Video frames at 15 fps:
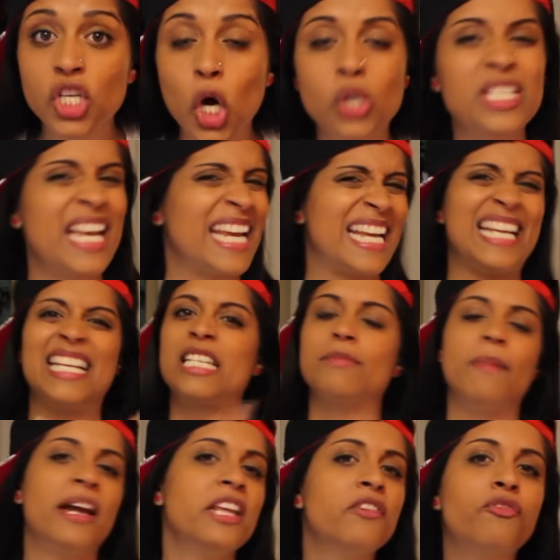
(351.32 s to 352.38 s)
shows, eat as
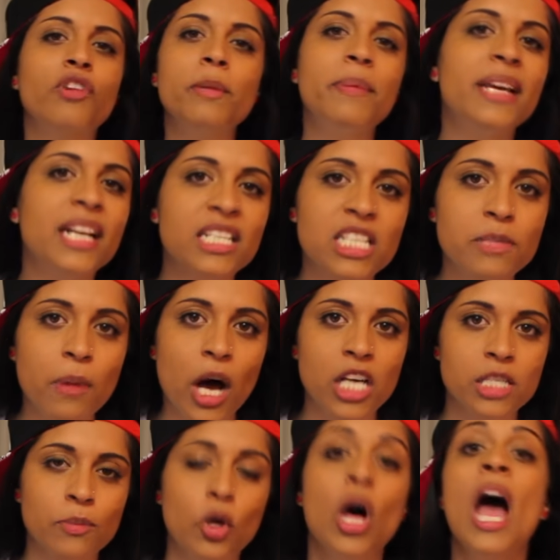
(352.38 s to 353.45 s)
many free peanuts as
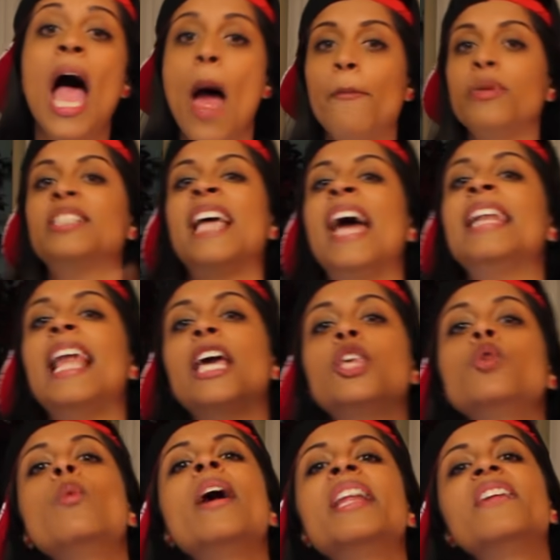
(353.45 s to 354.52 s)
possible, and pretend like
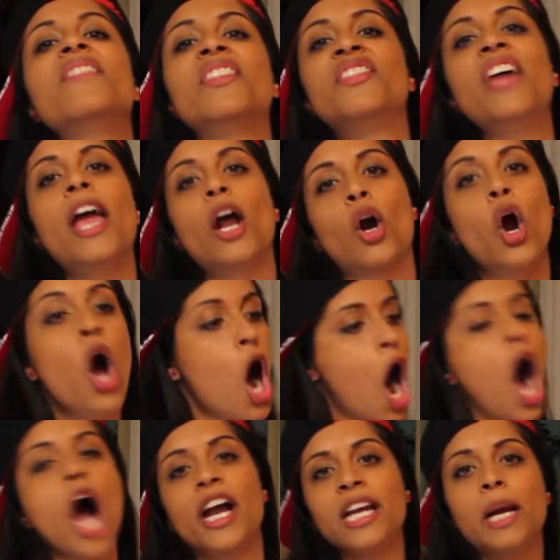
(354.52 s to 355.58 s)
you ain't even there,
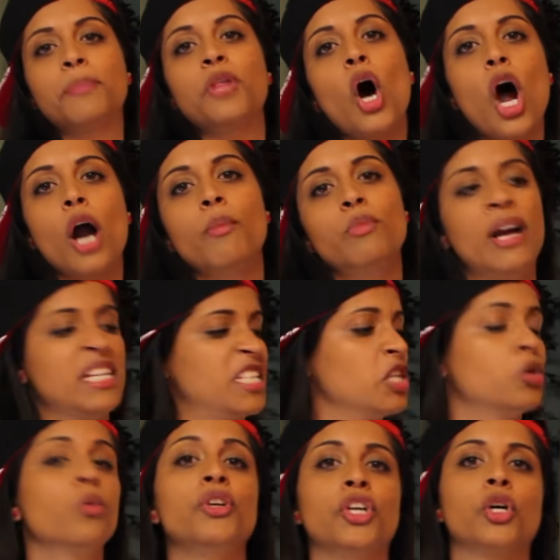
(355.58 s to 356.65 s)
hogging up the armrest
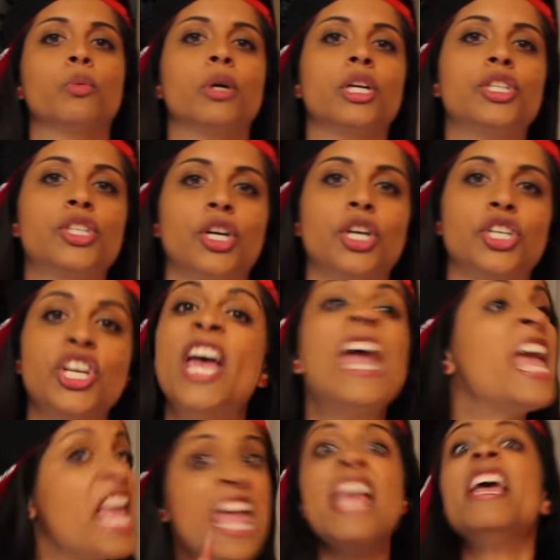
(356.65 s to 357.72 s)
and doing your word search.
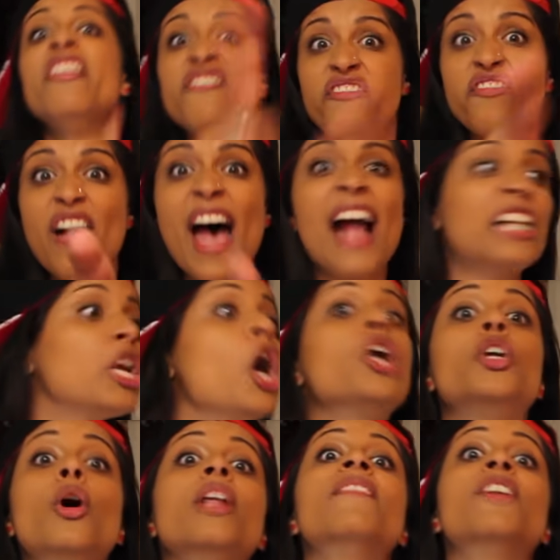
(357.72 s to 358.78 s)
In fact,
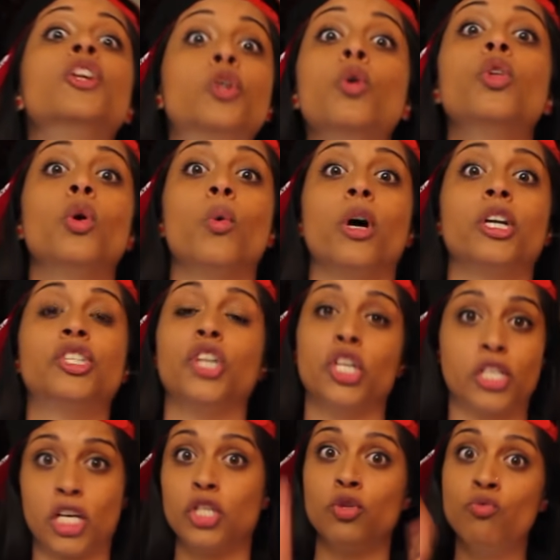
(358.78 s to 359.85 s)
don't even do the word
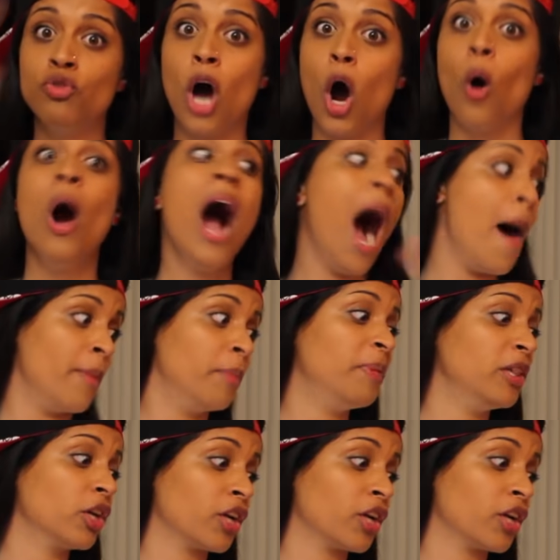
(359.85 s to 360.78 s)
search, cause you know I'm gonna be